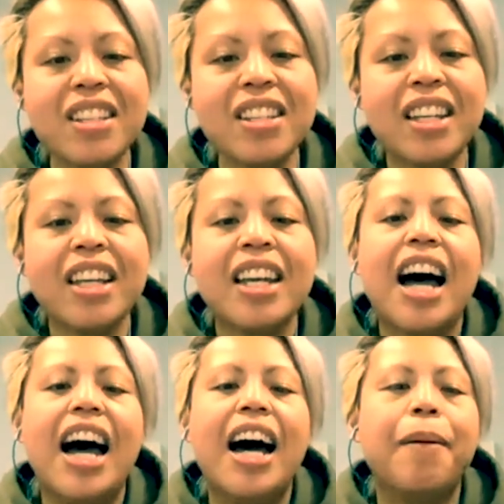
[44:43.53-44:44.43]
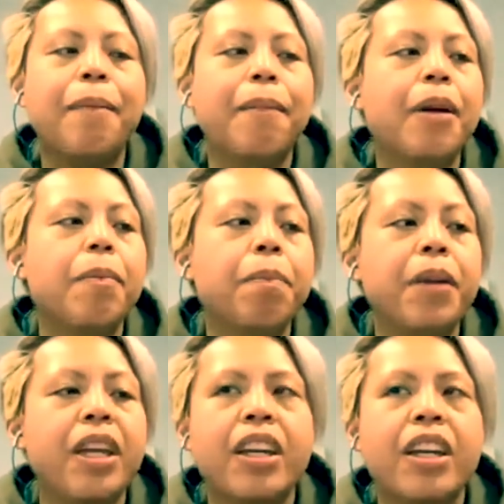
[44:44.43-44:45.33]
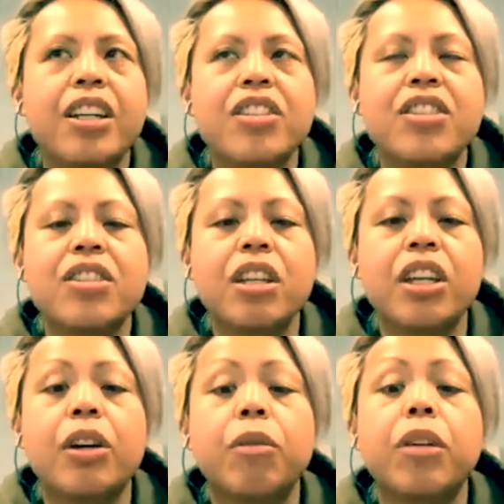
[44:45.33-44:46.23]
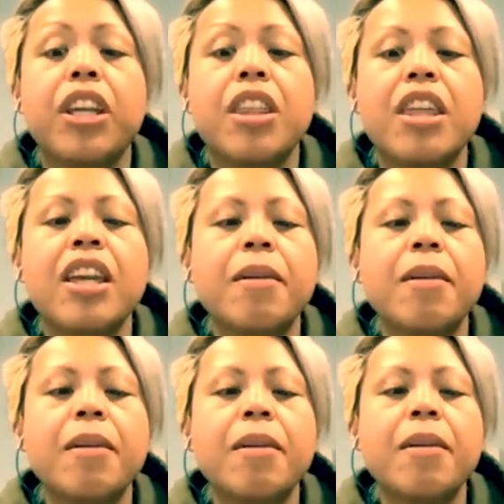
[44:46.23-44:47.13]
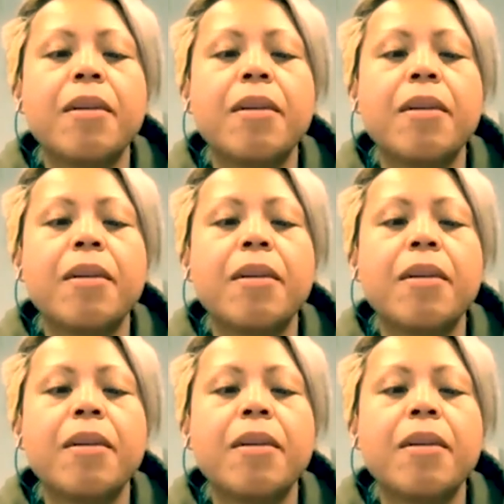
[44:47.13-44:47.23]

Because, you know, when you think about it,